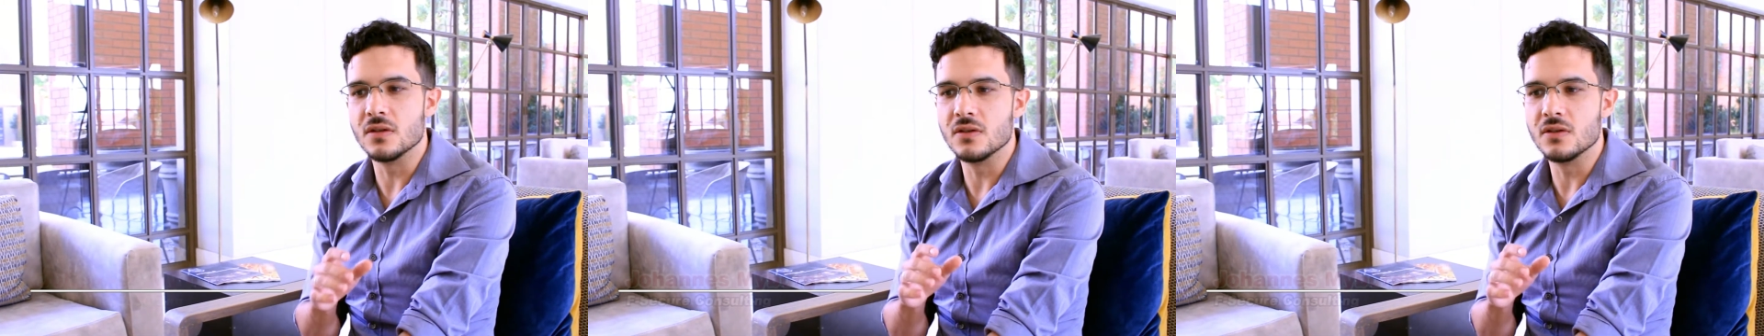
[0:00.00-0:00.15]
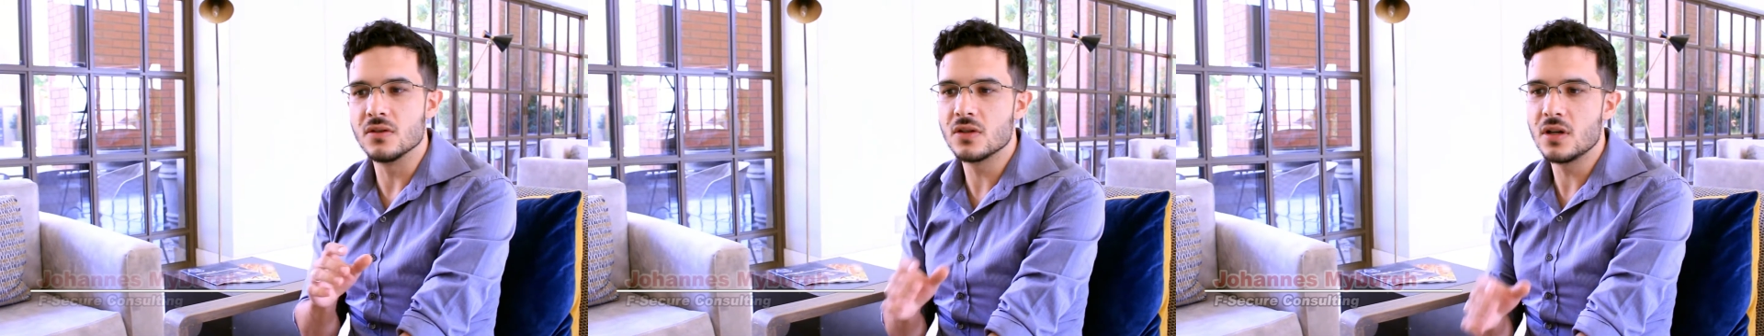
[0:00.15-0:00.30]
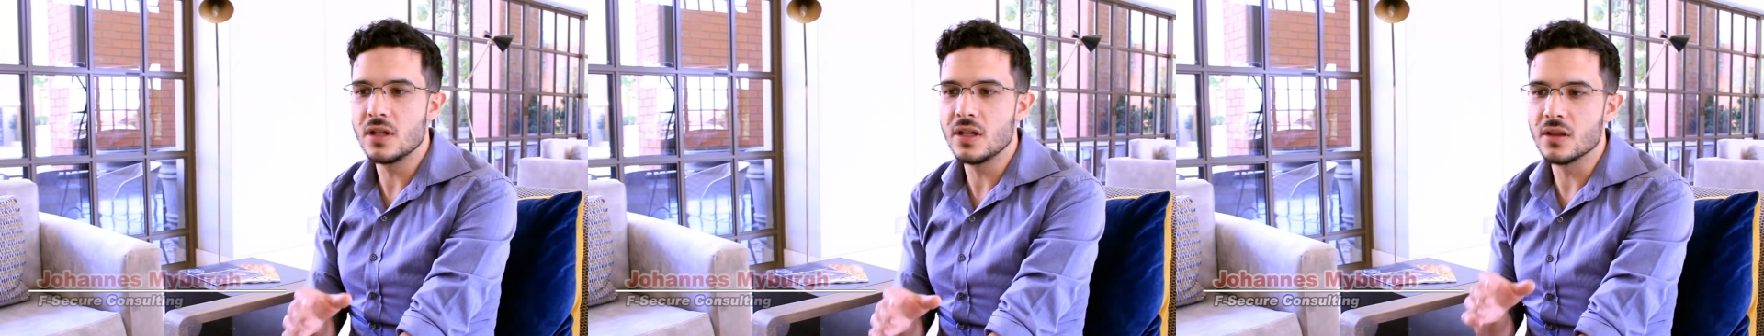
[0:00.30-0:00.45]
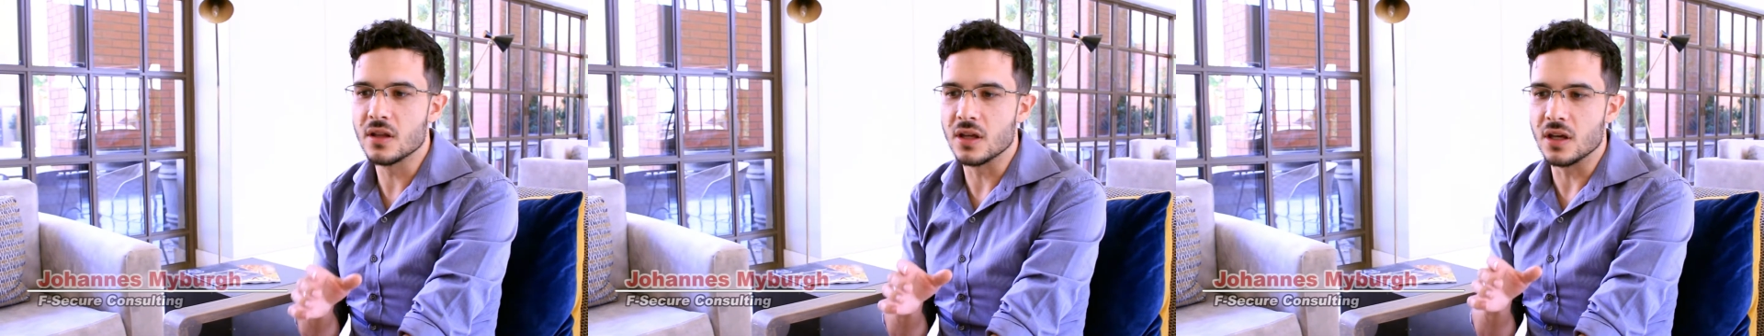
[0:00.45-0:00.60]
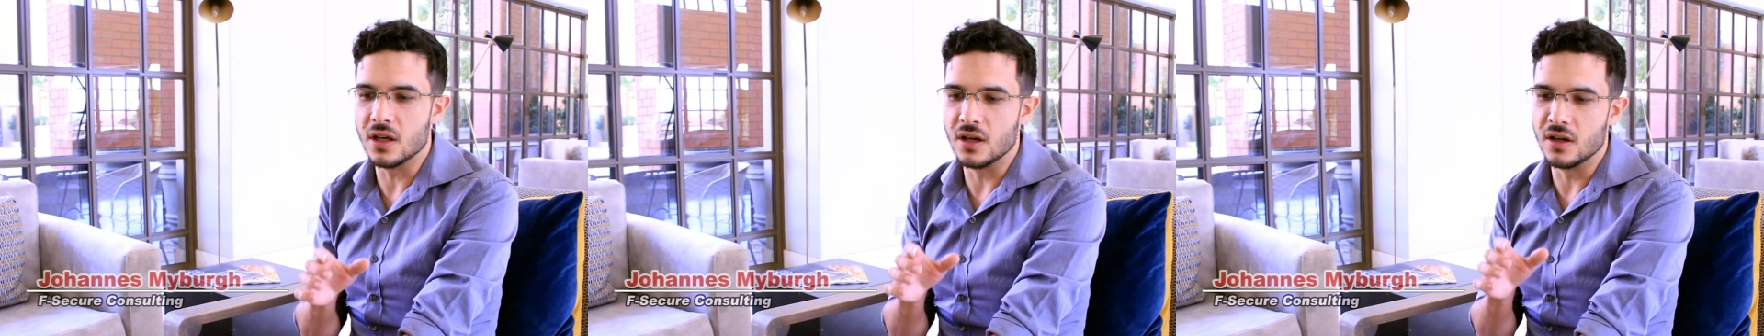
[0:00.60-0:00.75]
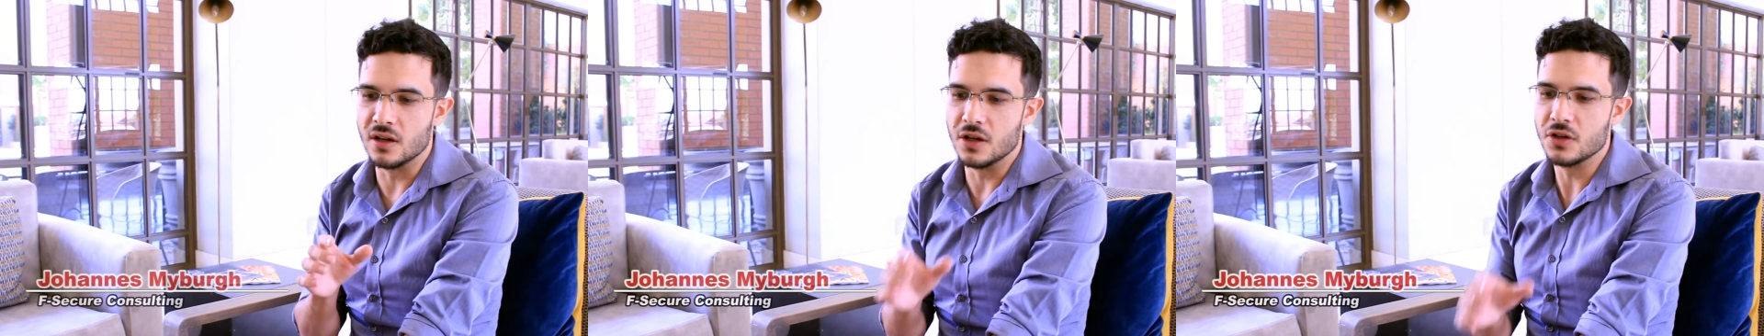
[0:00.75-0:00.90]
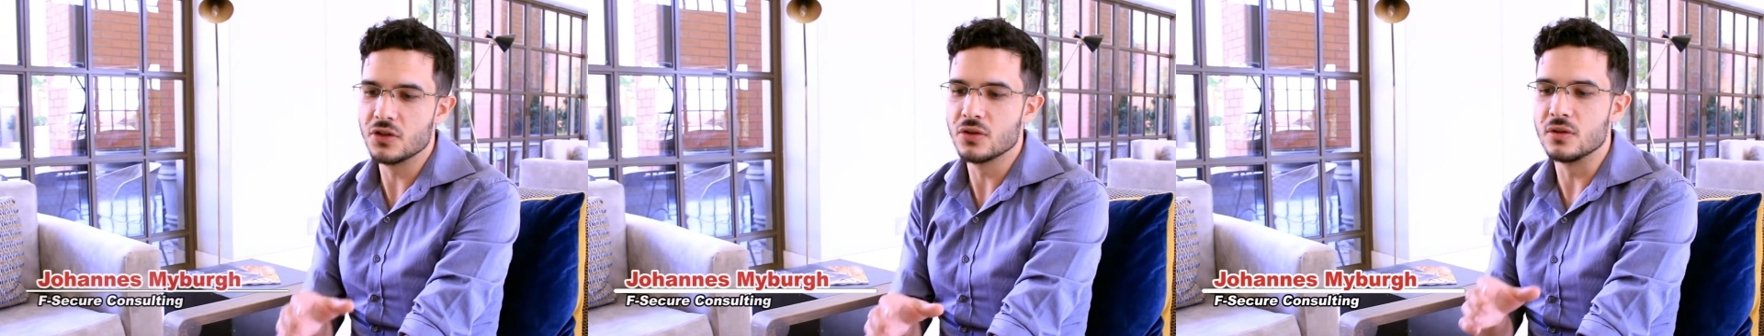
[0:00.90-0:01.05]
usually the
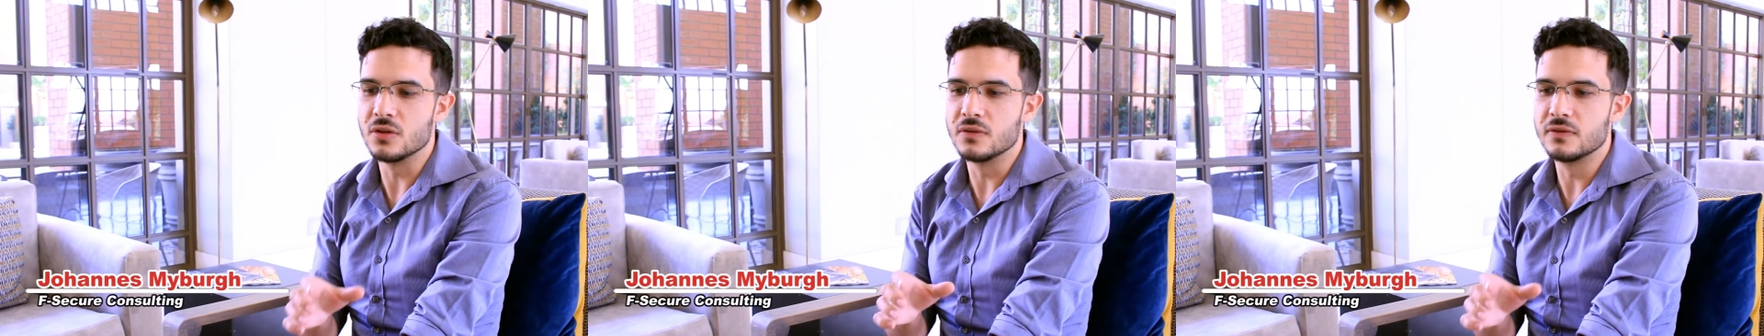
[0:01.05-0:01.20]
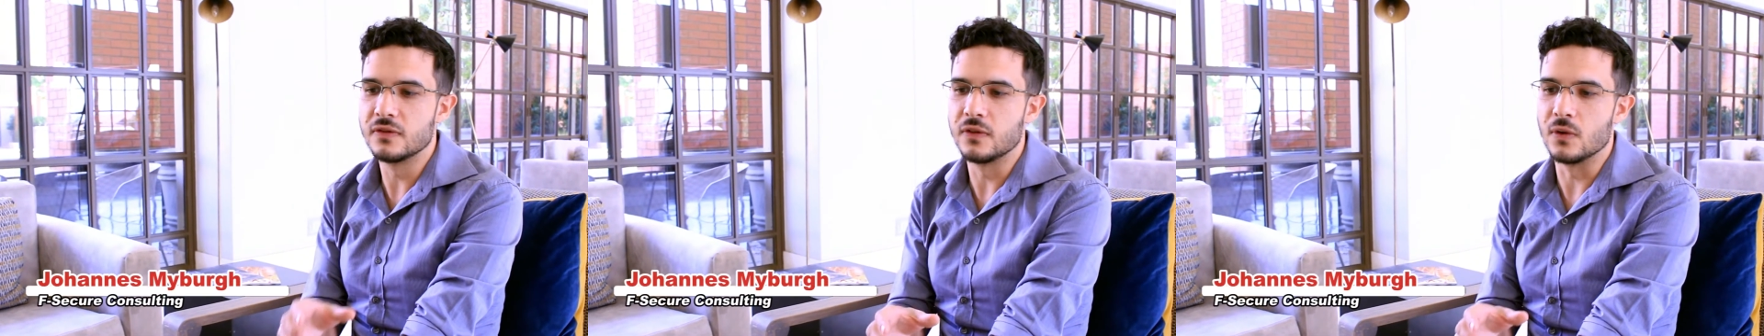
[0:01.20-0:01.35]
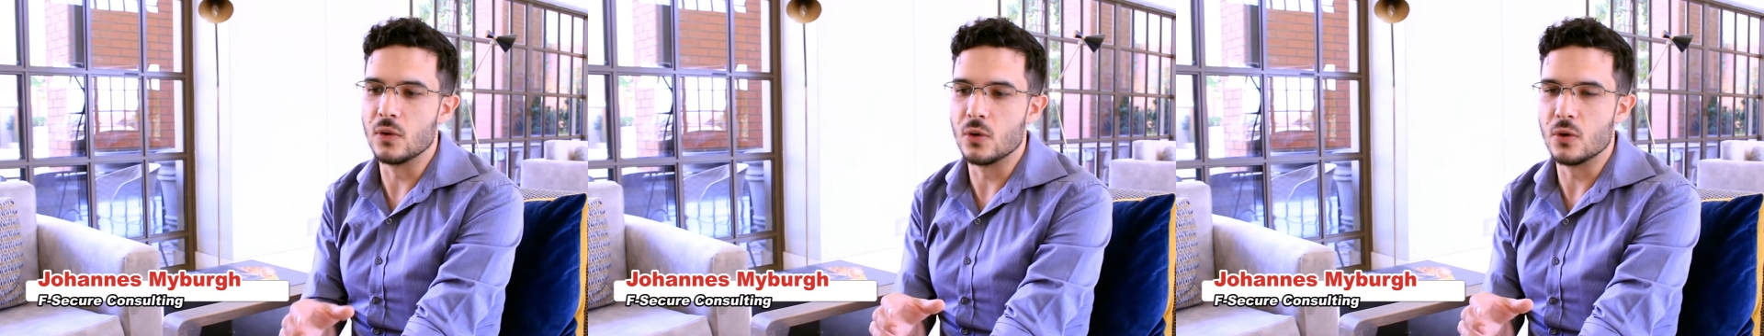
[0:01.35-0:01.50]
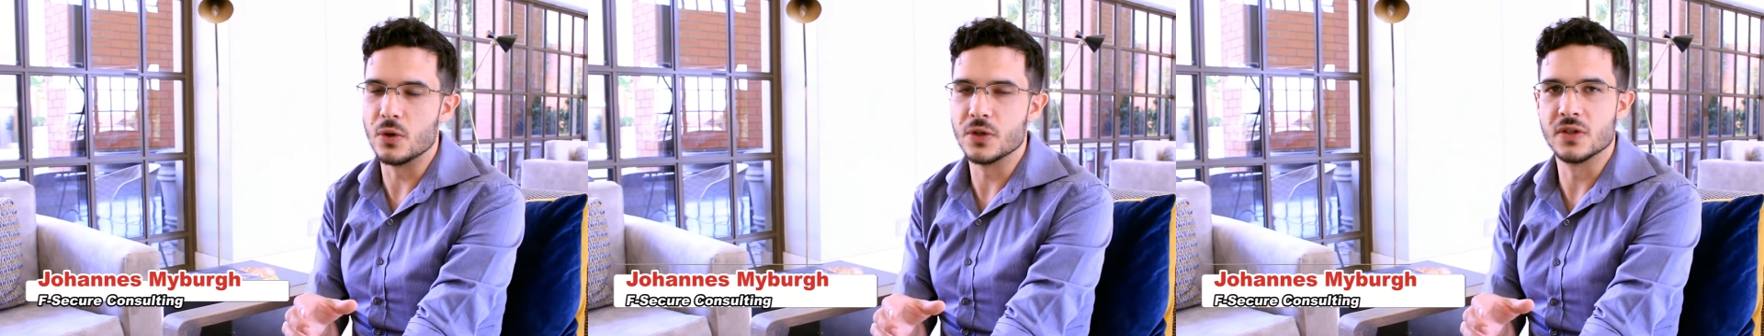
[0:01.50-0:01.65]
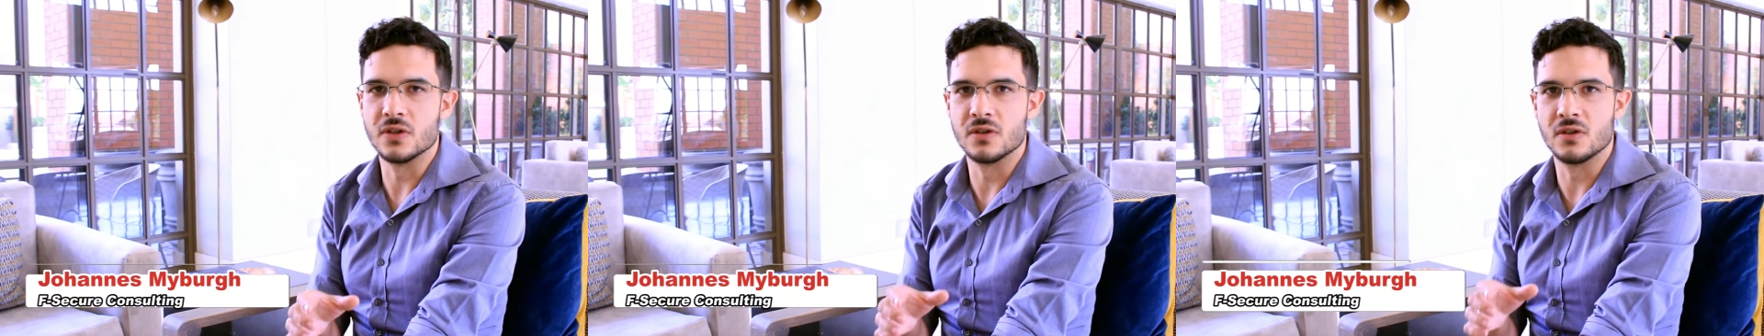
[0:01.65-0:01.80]
initial flaws